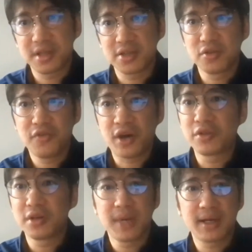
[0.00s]
There's no
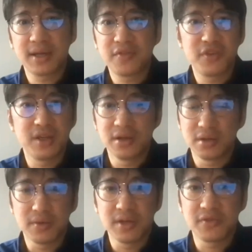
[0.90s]
founder market fit
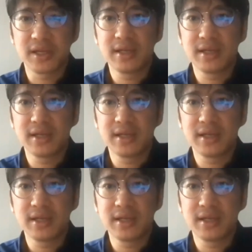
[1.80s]
or whatever.